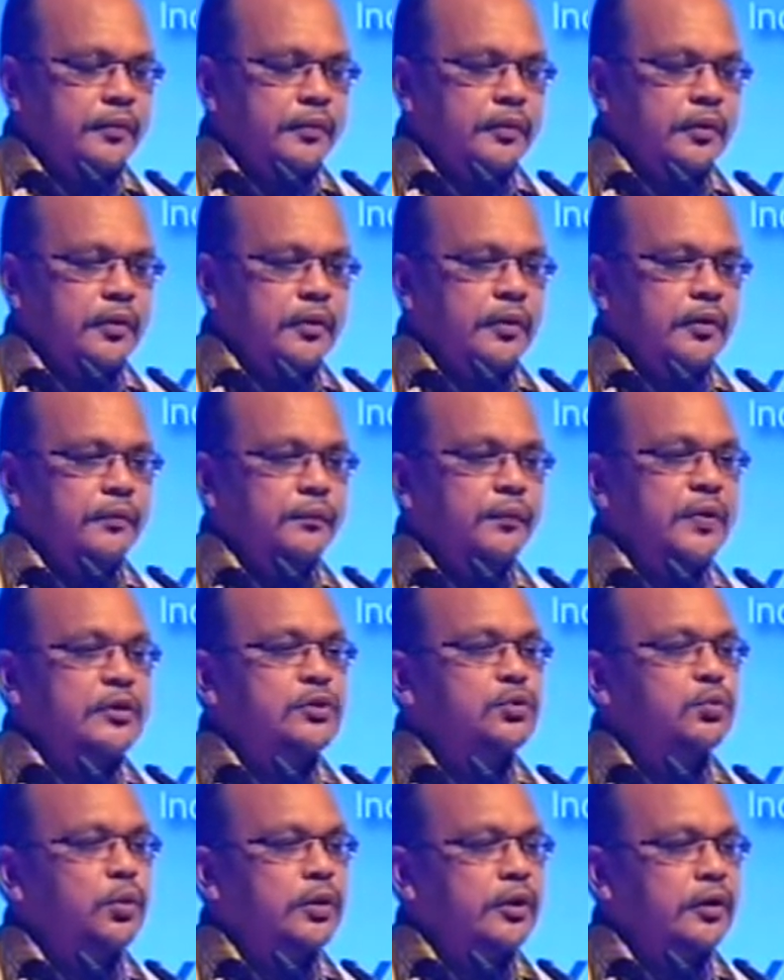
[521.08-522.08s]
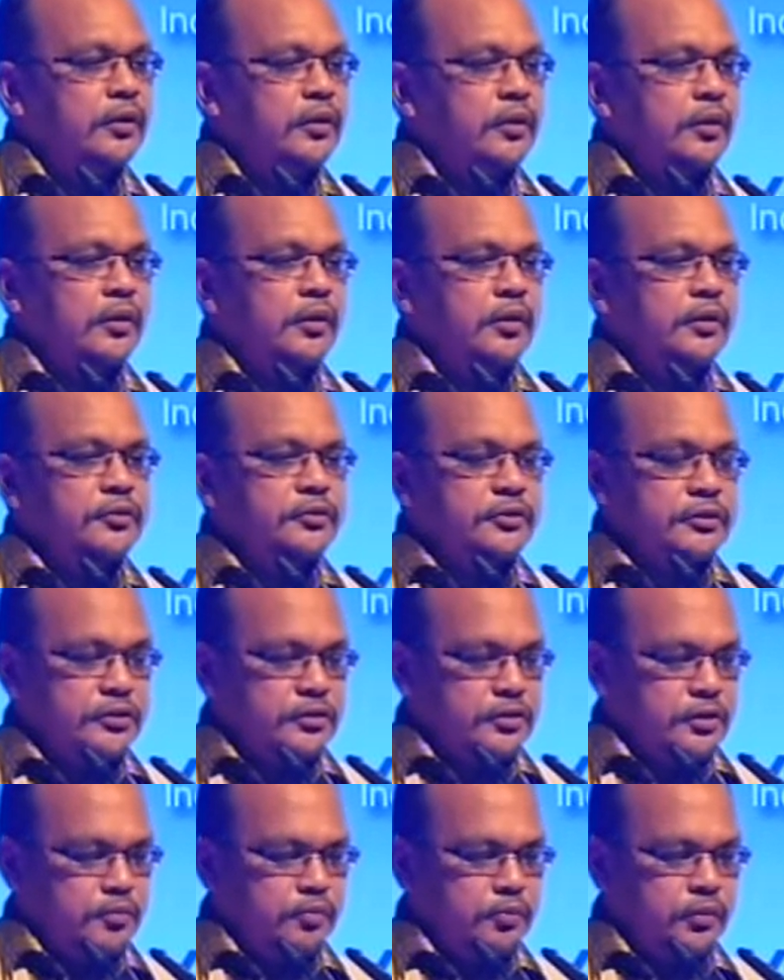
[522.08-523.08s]
a fixed wing
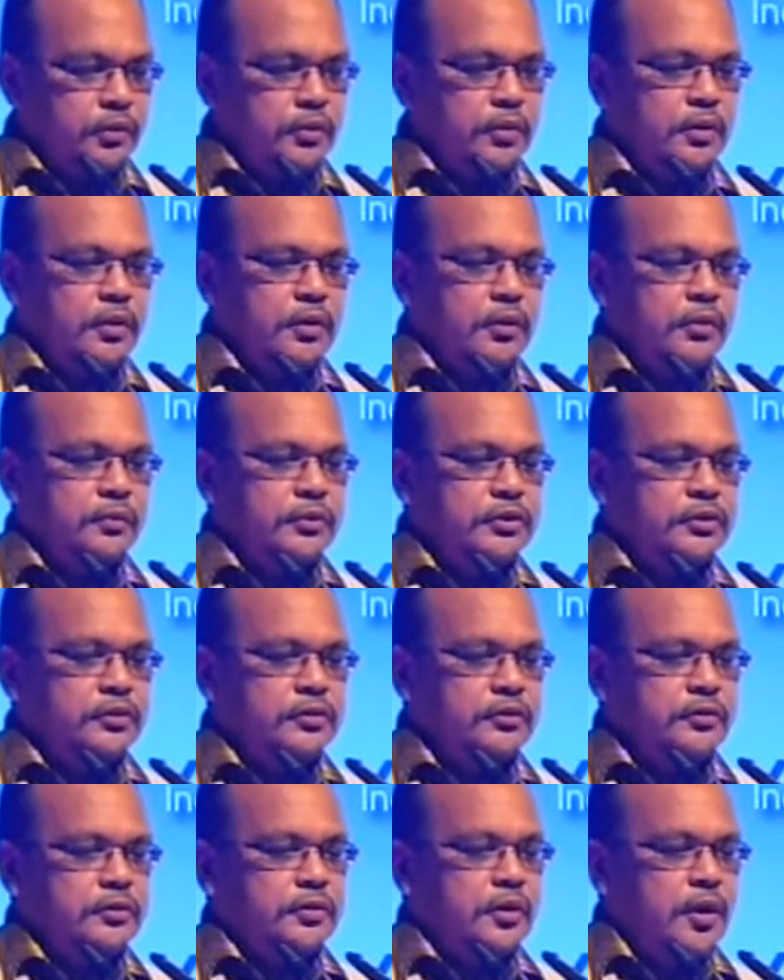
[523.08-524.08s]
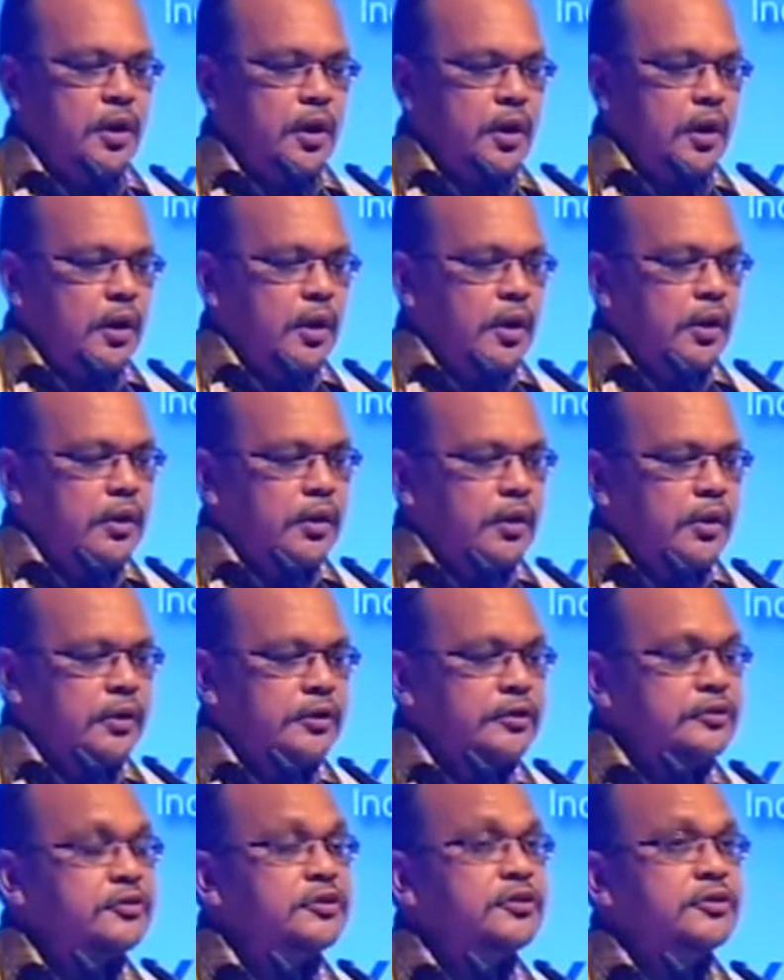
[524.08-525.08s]
system which is
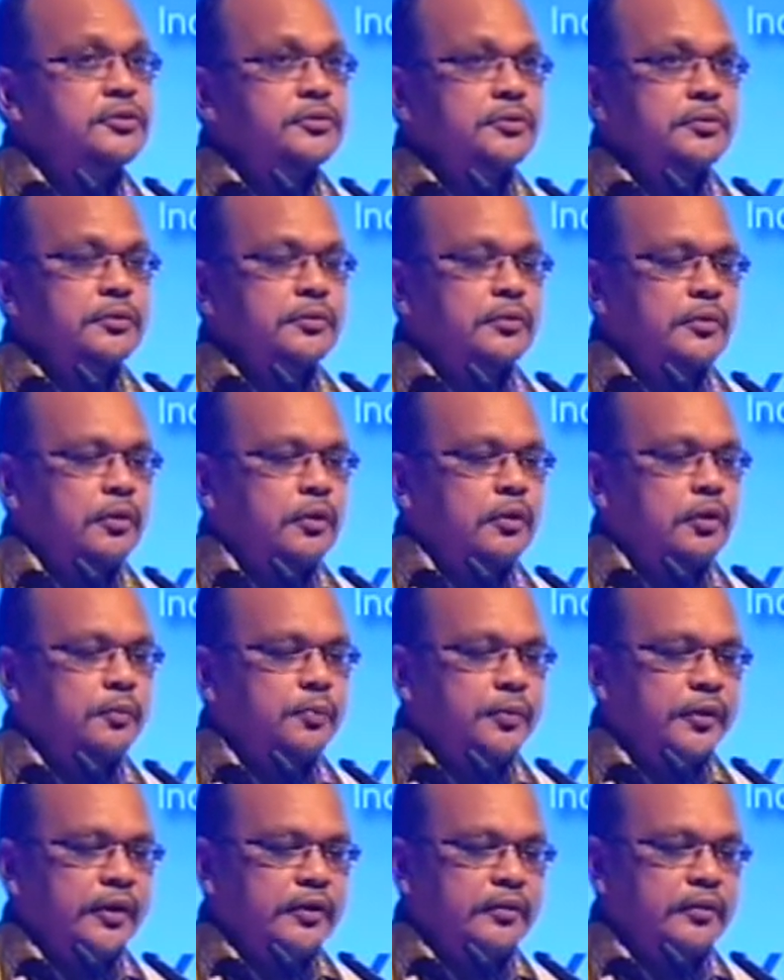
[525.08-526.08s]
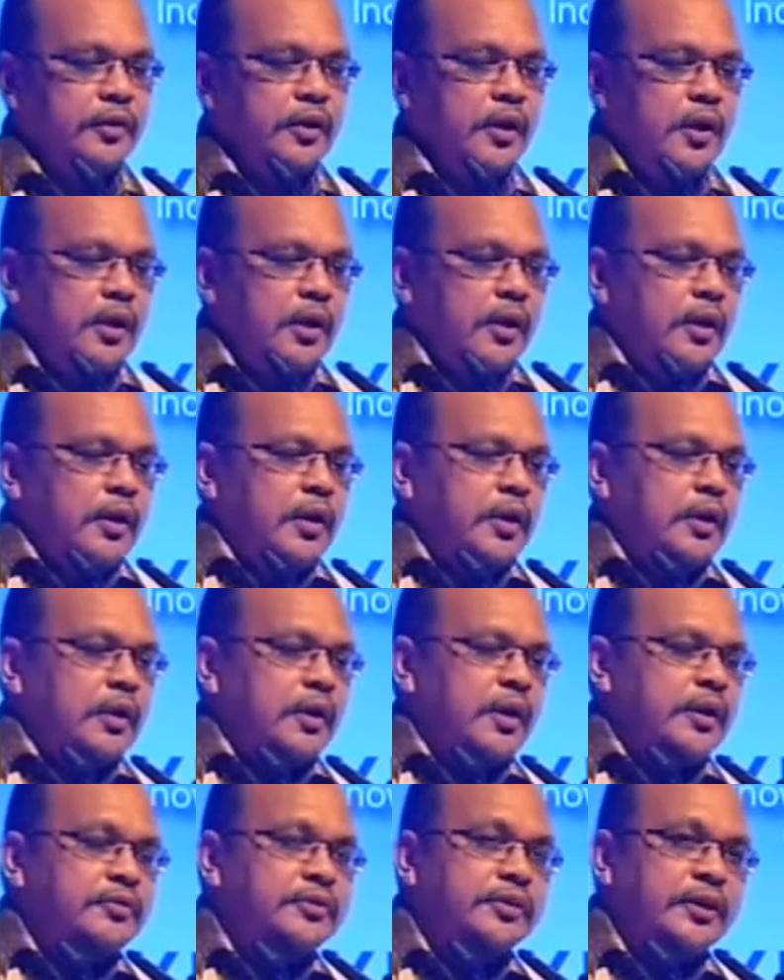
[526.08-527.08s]
easy to operate,
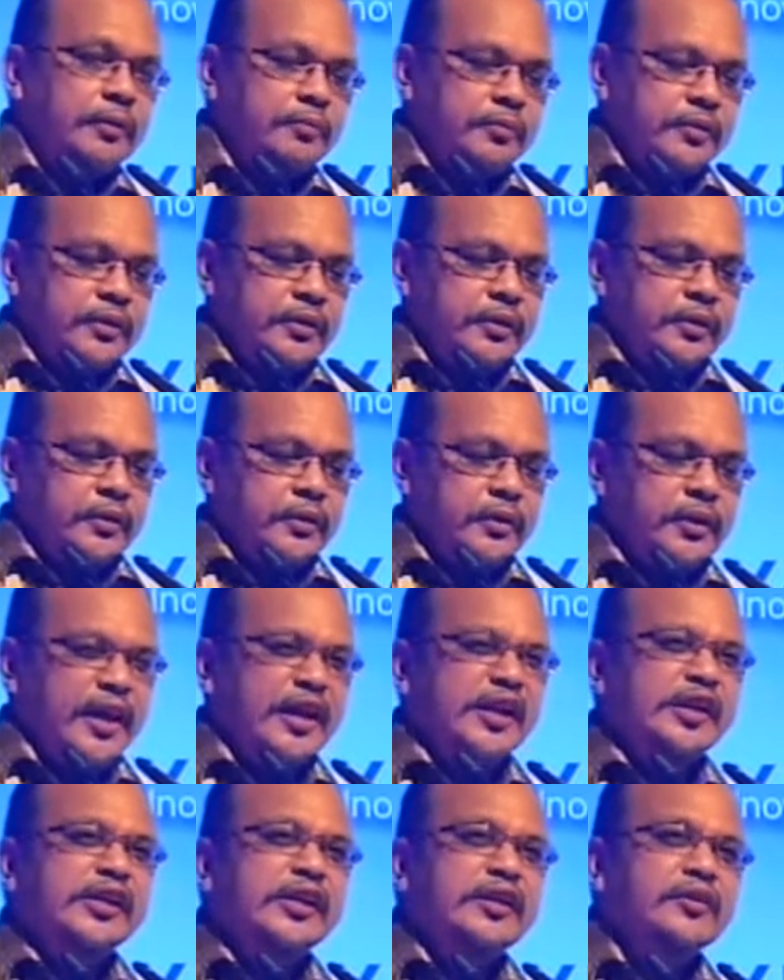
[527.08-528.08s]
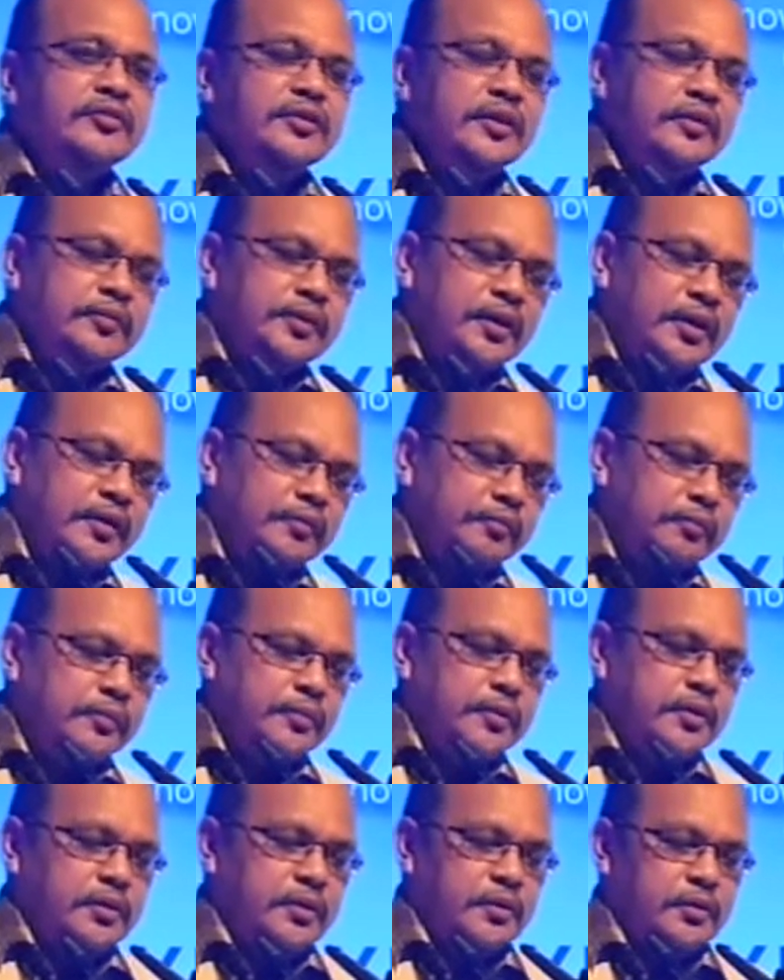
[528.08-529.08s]
except the landing sometimes
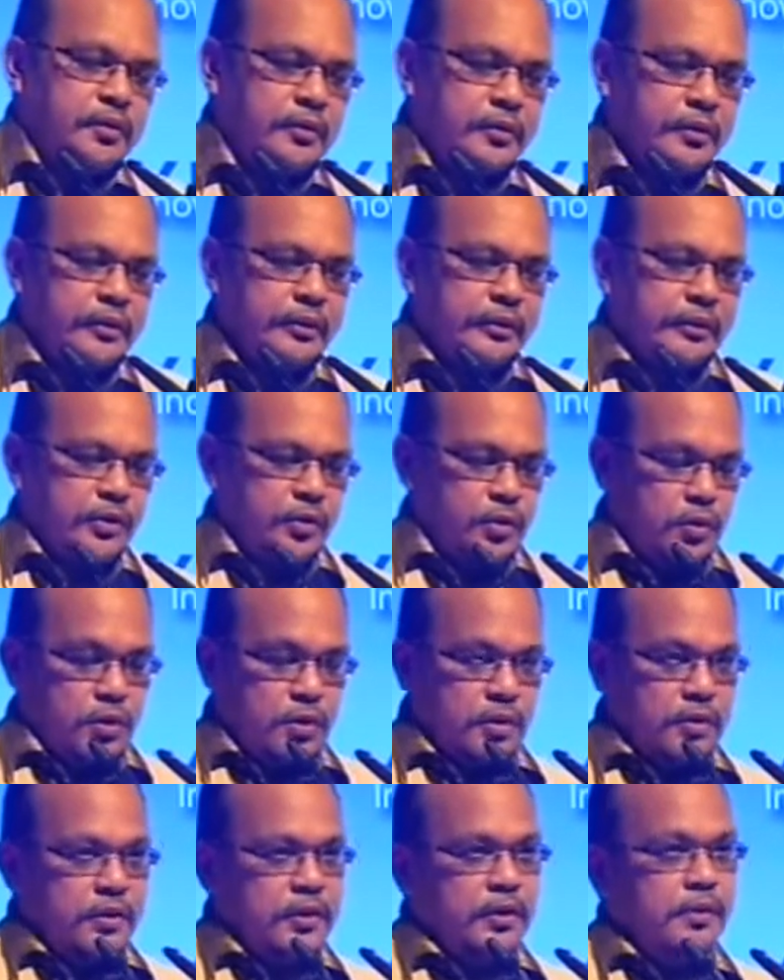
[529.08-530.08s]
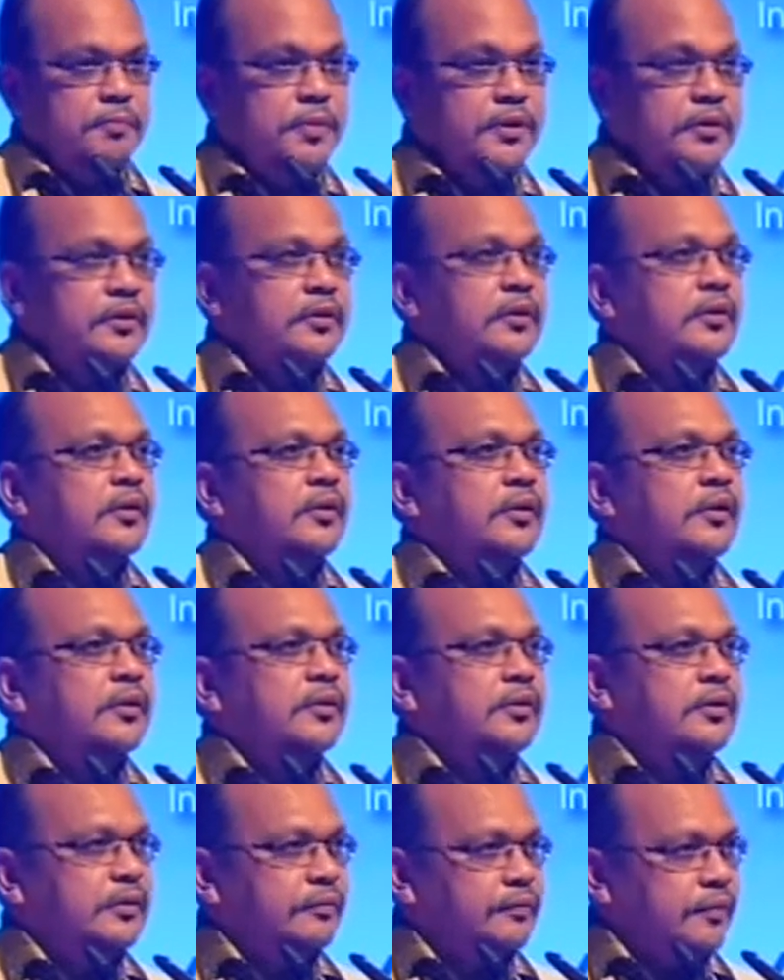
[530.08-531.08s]
a
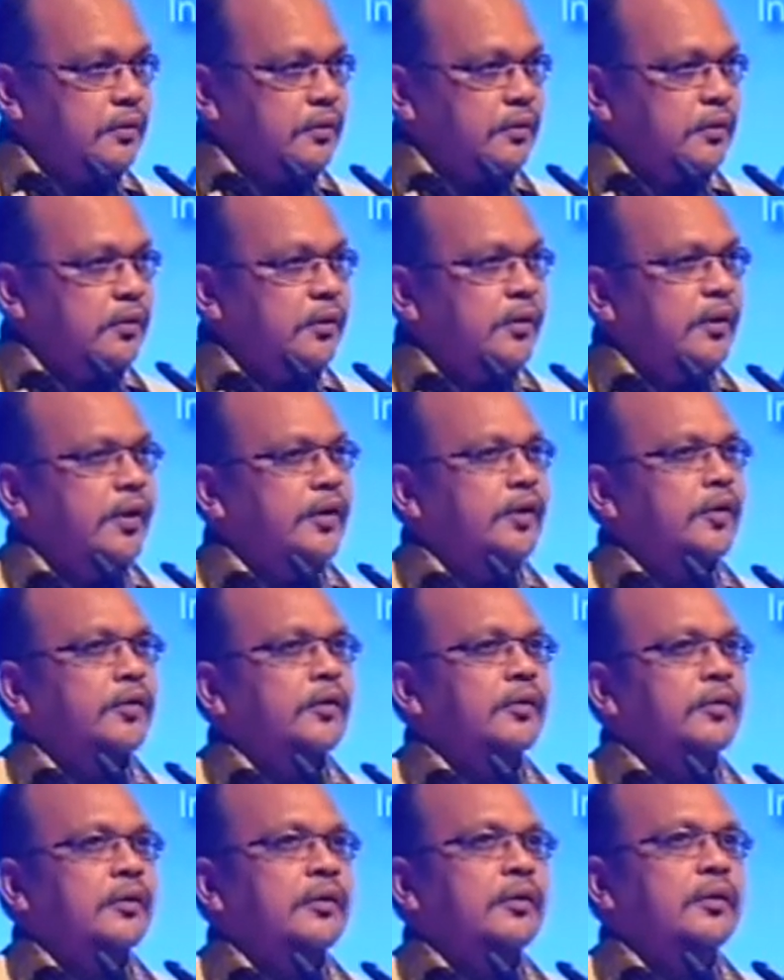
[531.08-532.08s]
bit difficult, and